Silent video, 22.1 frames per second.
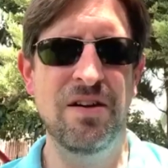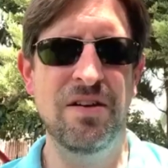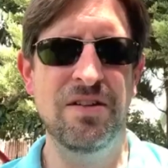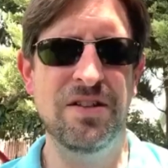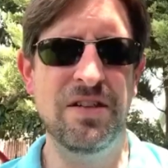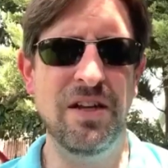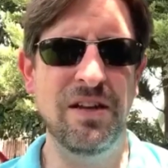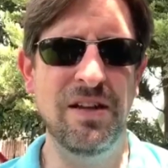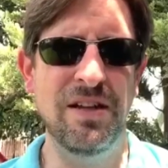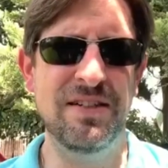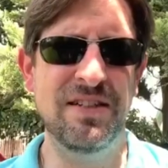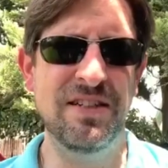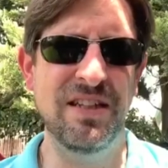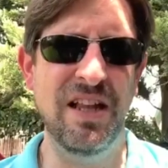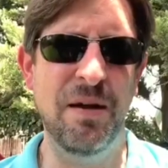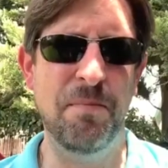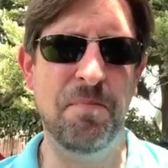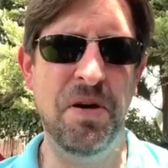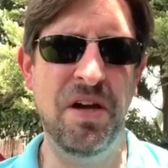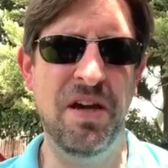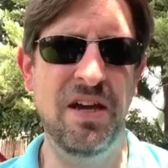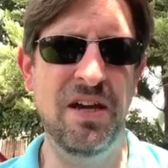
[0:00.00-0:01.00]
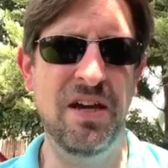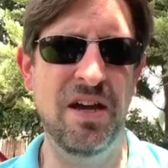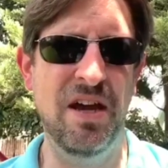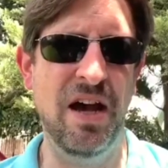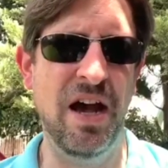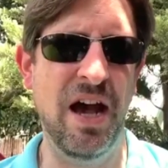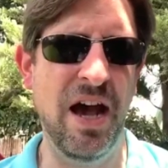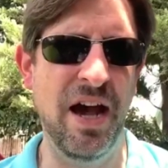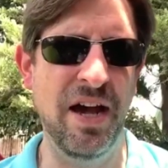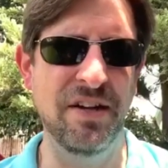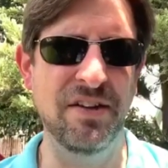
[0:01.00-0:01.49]
So listen up
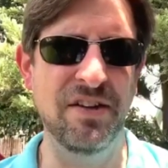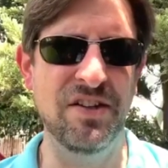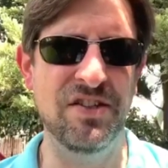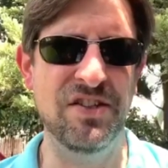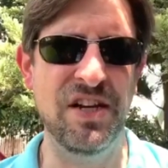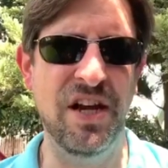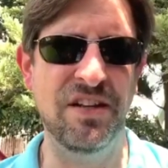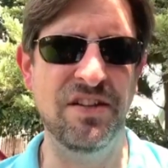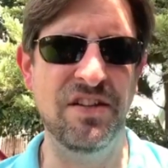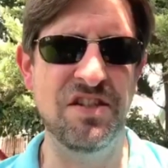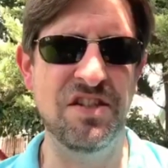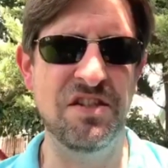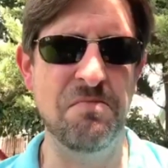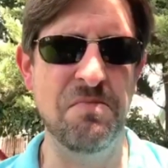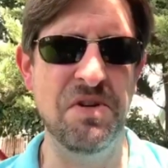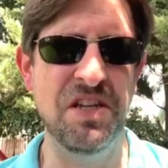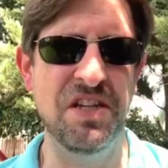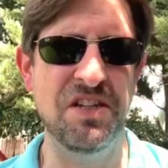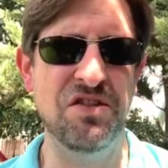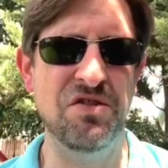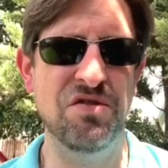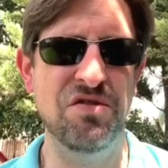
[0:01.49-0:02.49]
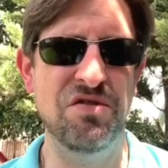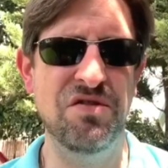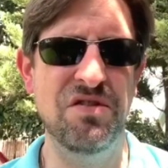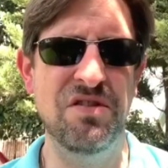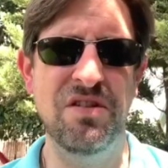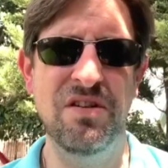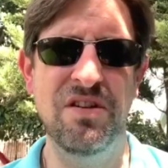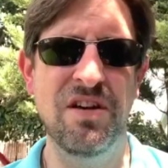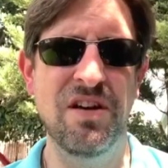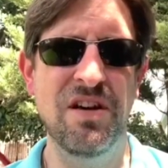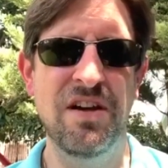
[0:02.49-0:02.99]
here, heinous anti-Semitic dude.
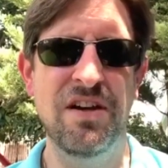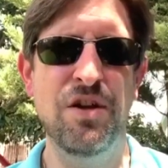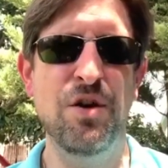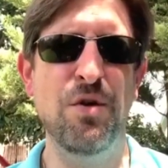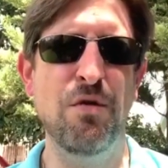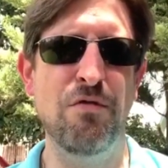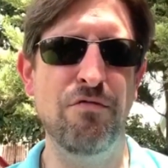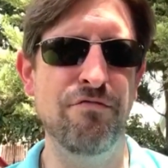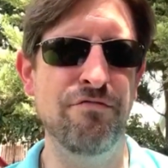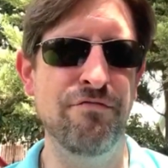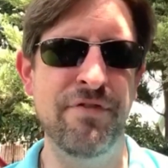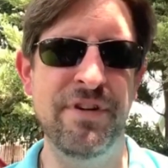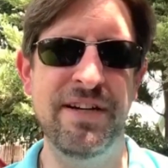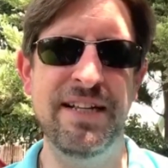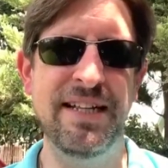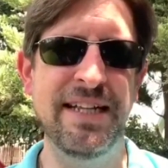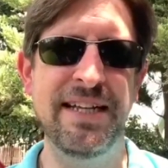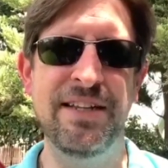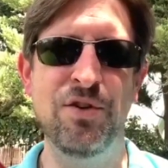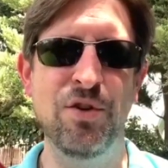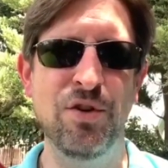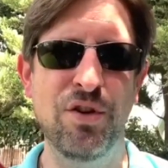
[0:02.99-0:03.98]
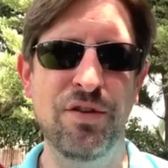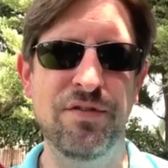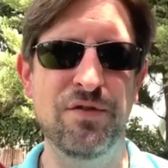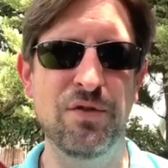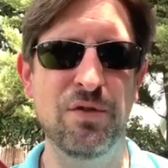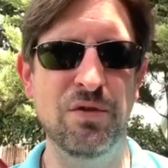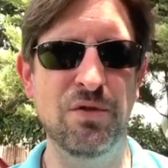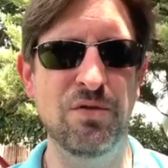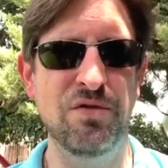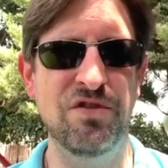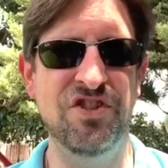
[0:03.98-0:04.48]
You're really not off
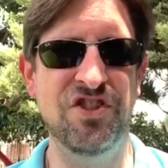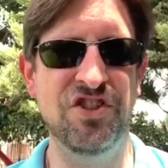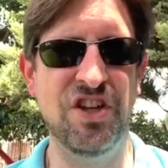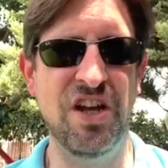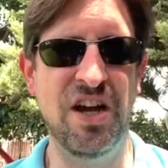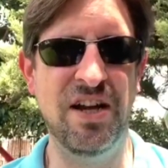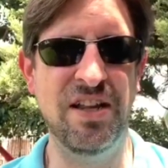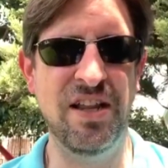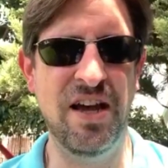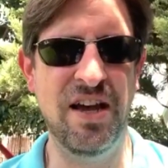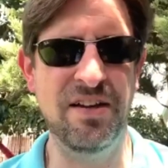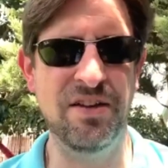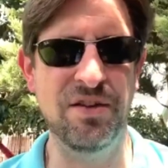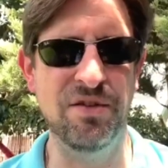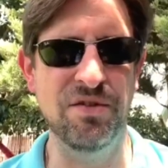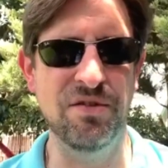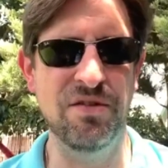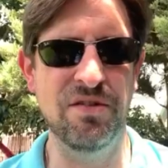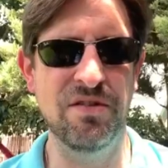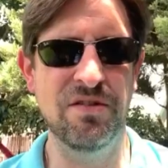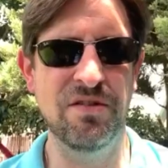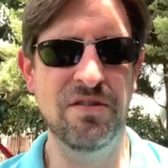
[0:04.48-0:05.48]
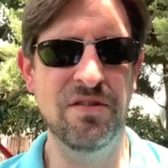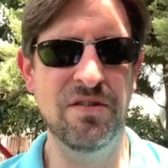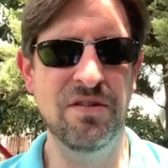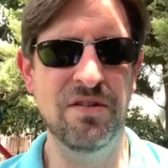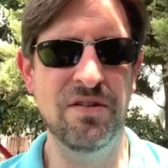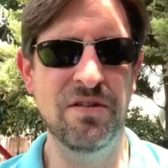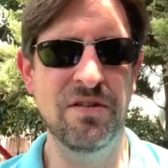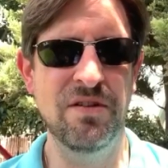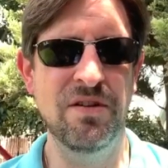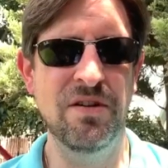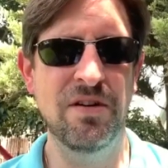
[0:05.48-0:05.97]
to a good start, are you?
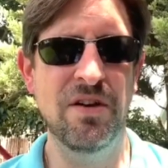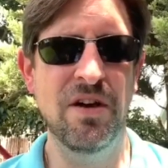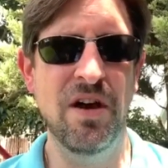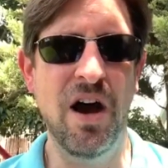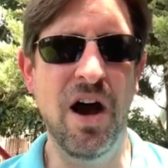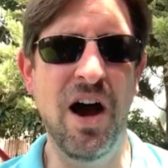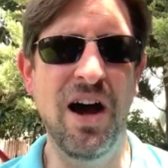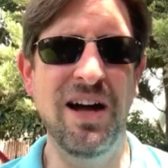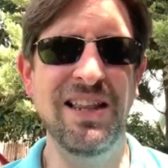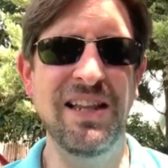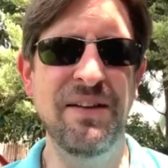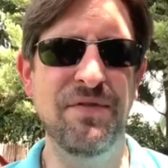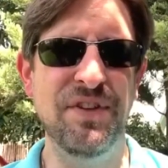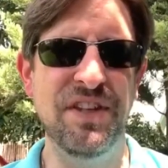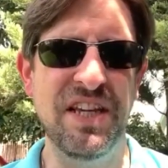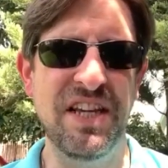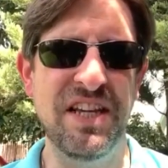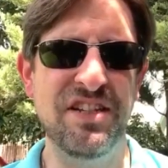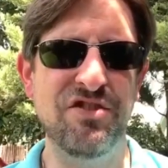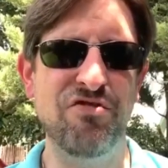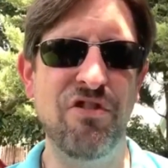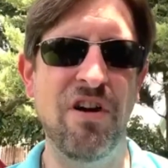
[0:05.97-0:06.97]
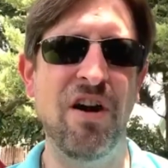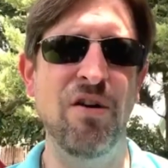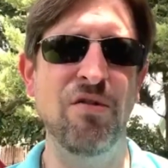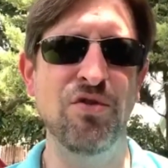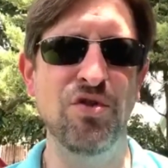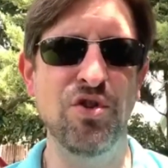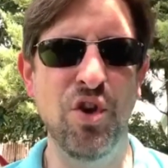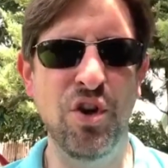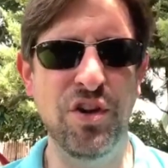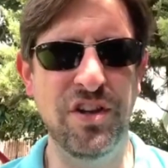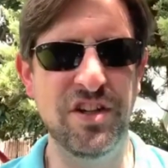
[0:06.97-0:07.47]
I live in Israel,
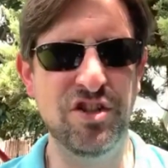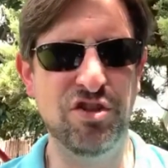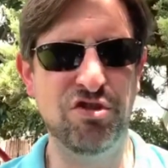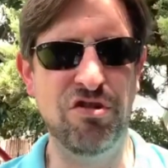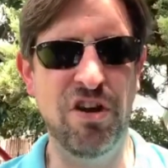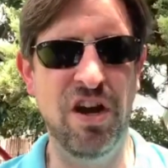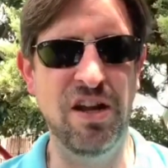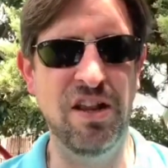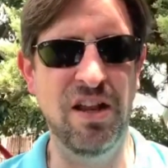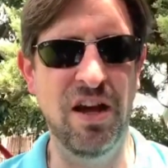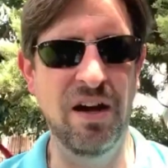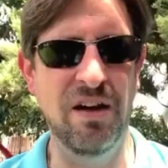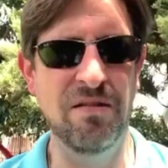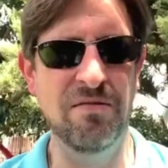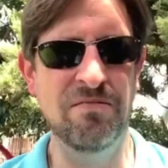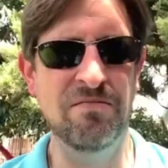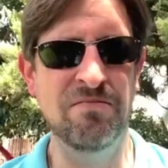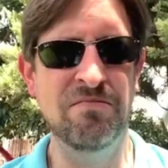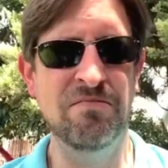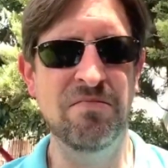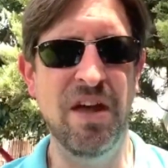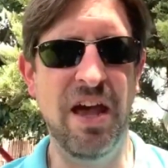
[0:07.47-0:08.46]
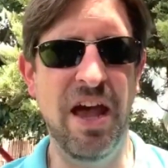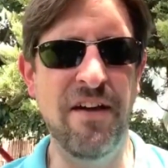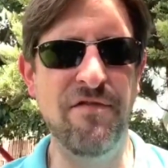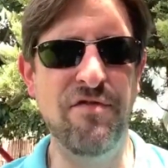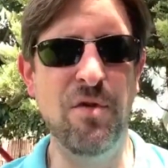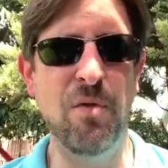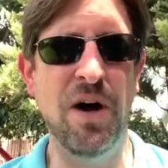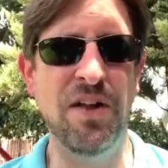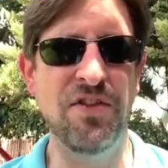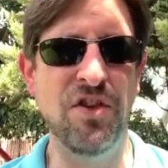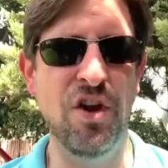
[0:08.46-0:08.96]
not Australia.
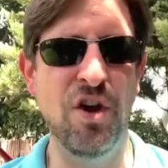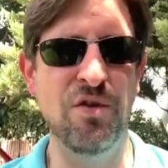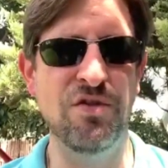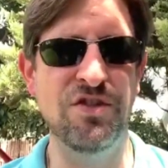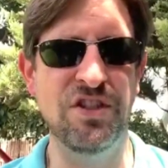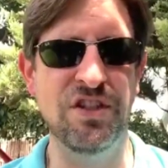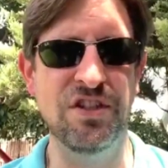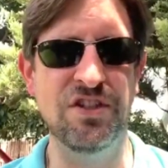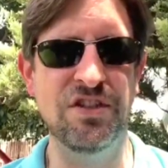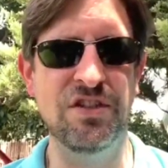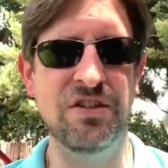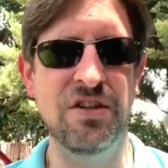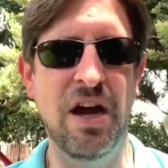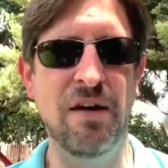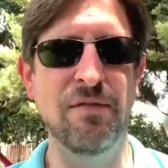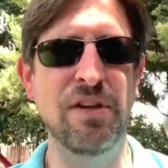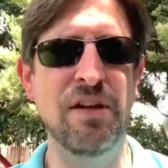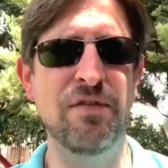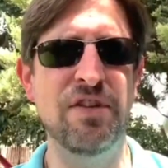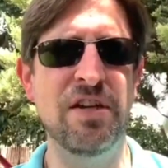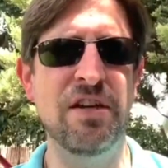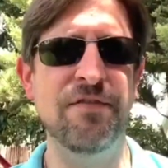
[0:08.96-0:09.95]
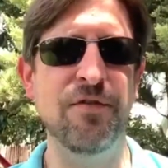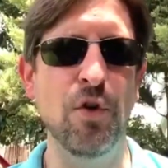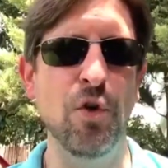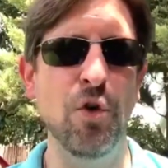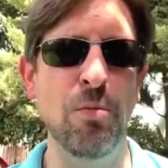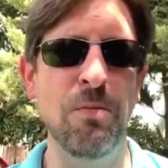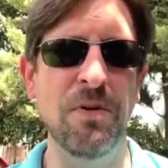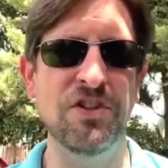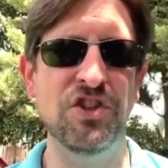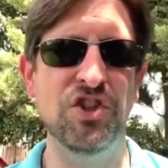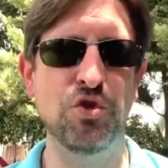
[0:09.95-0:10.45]
Everyone knows this. I've lived here for
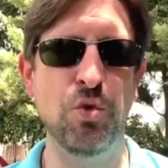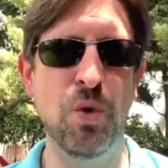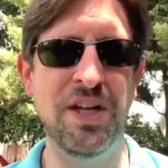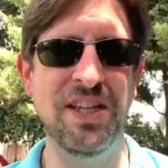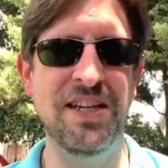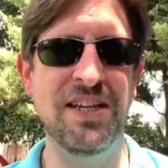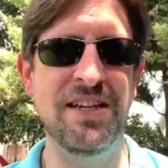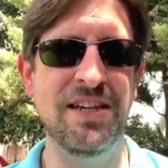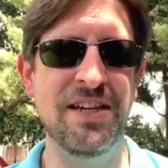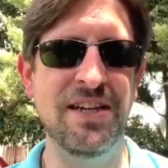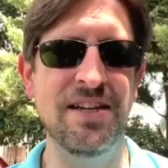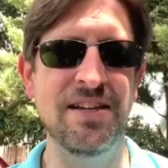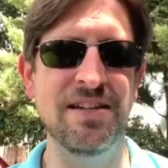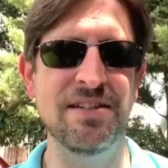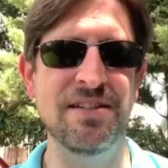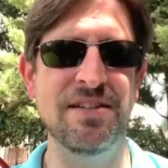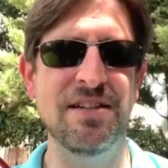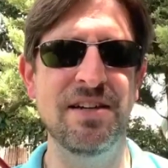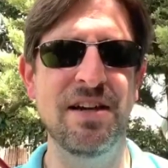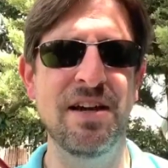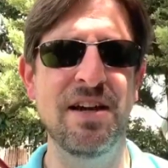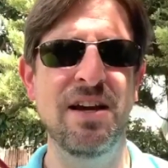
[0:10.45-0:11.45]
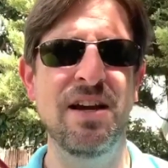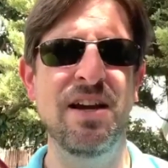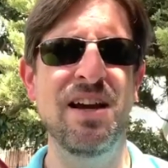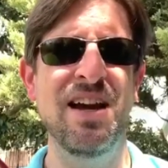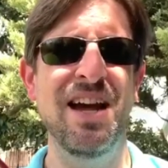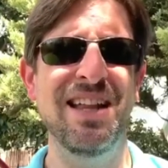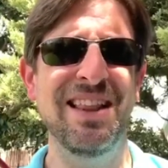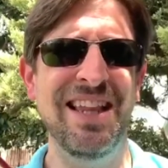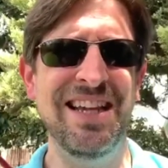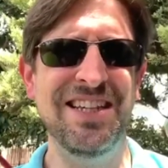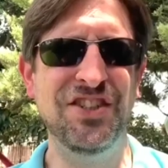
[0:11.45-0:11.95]
almost 20 years.
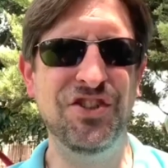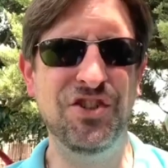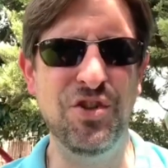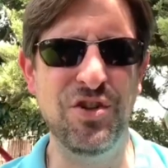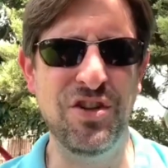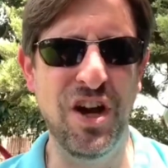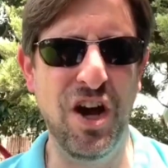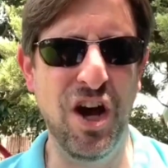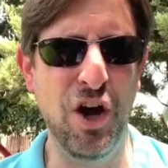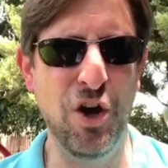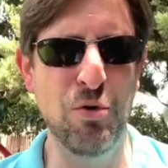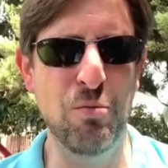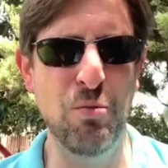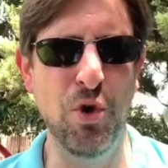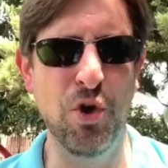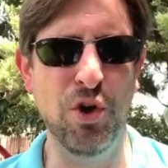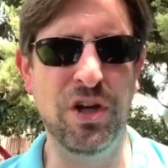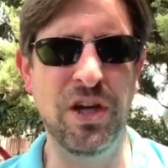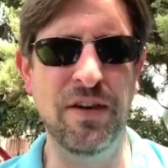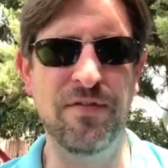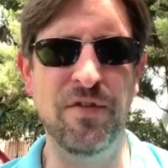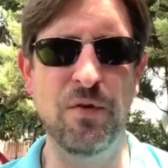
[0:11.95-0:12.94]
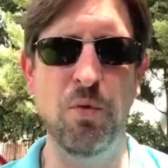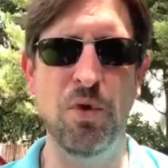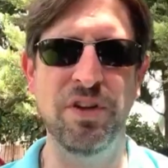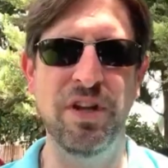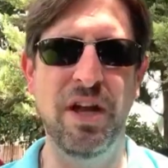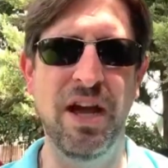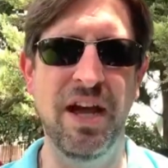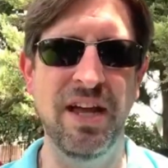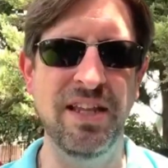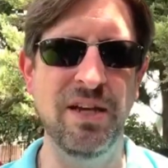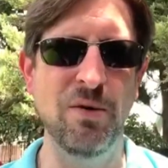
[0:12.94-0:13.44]
At least do your homework if you
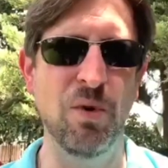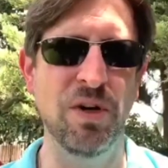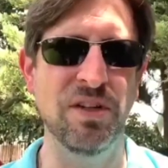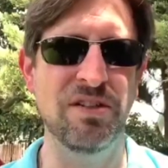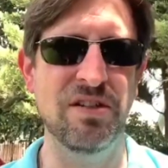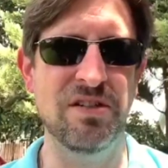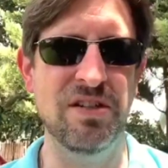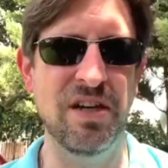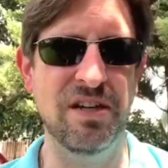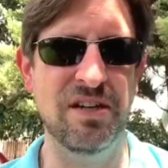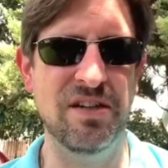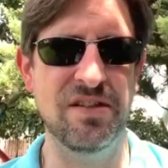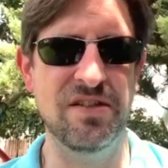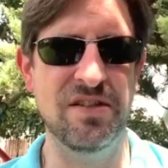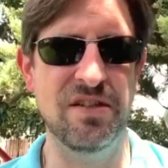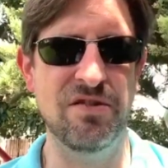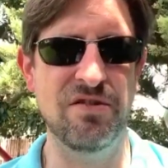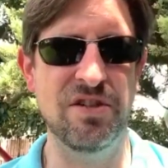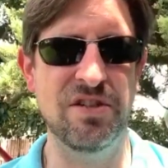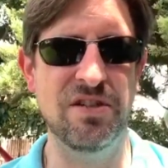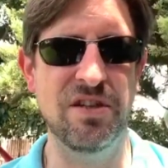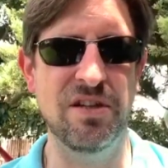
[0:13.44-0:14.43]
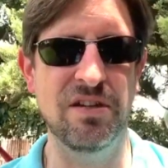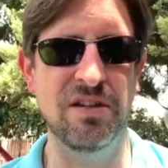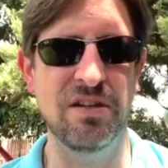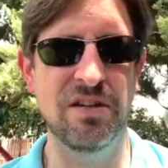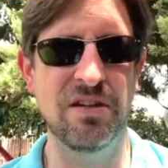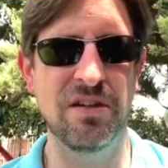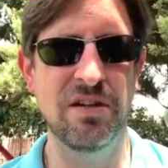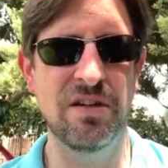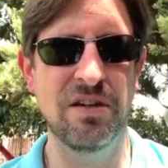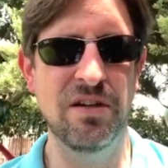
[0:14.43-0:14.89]
want anyone to take you seriously.